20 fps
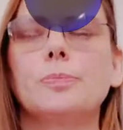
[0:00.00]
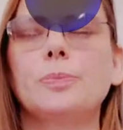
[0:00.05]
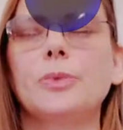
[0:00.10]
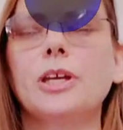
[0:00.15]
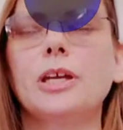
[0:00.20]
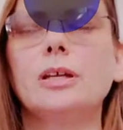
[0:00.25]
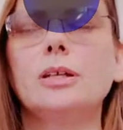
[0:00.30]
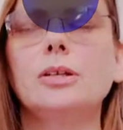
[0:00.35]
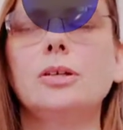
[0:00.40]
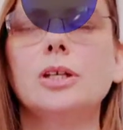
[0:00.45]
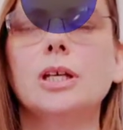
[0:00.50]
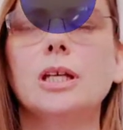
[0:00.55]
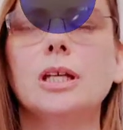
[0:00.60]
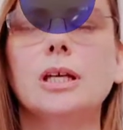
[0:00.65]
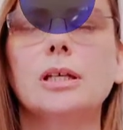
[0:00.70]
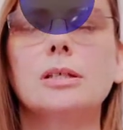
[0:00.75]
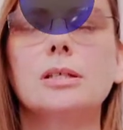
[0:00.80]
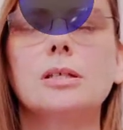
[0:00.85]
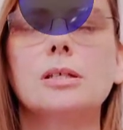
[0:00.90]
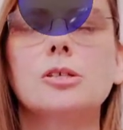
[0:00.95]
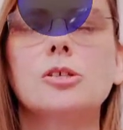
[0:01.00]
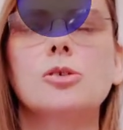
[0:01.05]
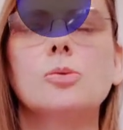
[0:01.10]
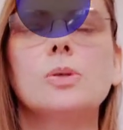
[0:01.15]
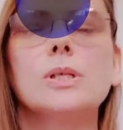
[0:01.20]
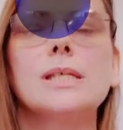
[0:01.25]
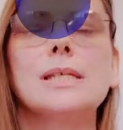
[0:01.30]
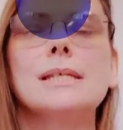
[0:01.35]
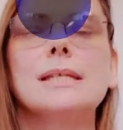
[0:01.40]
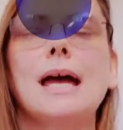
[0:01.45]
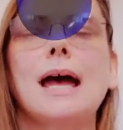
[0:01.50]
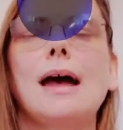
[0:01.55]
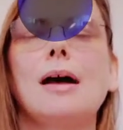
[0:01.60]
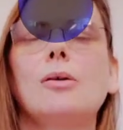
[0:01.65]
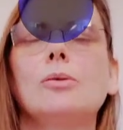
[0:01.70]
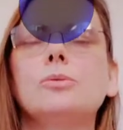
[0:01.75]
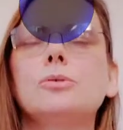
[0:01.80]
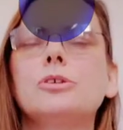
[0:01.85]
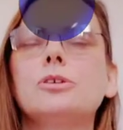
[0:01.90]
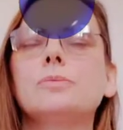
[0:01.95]
Can you connect it to a
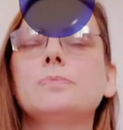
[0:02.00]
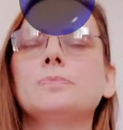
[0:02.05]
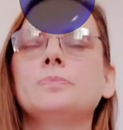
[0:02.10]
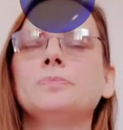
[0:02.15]
sound,